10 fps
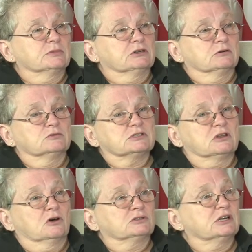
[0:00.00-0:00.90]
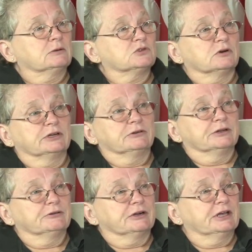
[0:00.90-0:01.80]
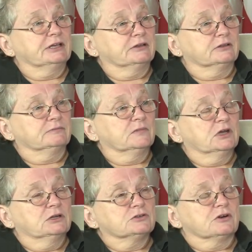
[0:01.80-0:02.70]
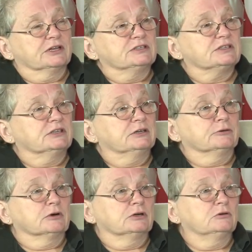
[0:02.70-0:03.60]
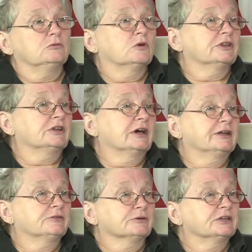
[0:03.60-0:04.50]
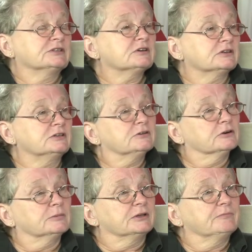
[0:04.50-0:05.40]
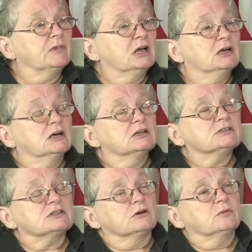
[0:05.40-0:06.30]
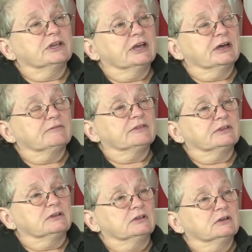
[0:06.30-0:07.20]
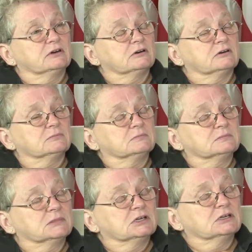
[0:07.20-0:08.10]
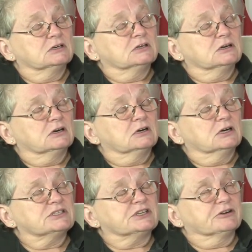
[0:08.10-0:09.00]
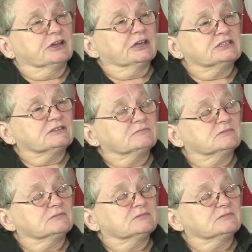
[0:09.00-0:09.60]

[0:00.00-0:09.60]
Miller was a longtime trainer here in Aiken, trained Sea Hero, who won the 93 Kentucky Derby. Okay. So we have the uh, a staircase,